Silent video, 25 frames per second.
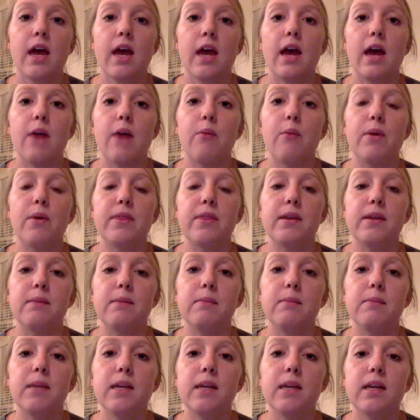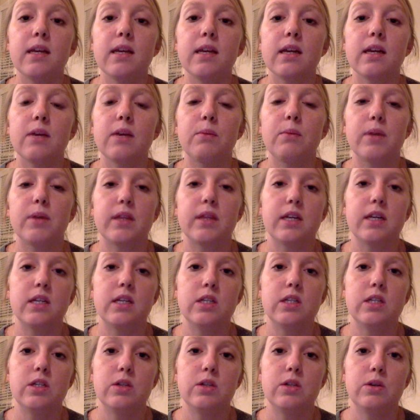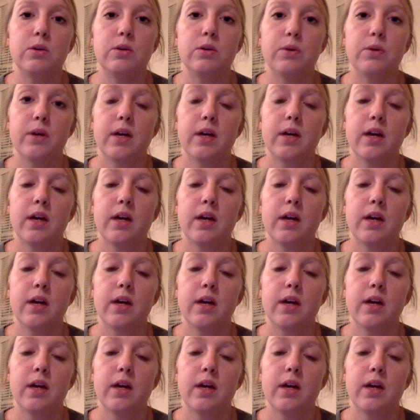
and what they mean and what they do